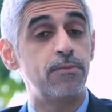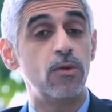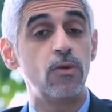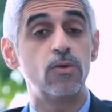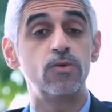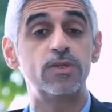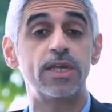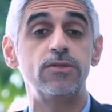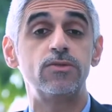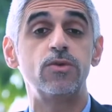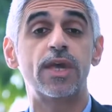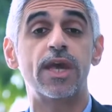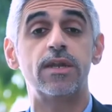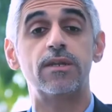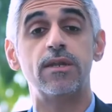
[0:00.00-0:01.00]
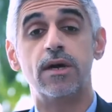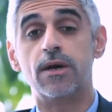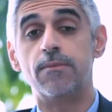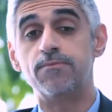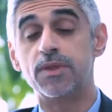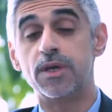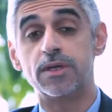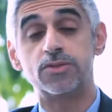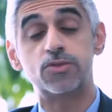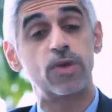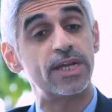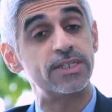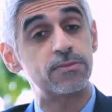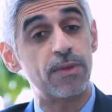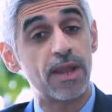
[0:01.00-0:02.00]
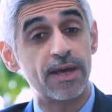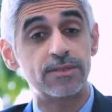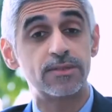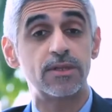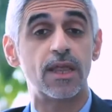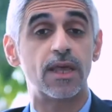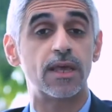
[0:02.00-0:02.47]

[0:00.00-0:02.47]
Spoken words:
who tend to get transplants like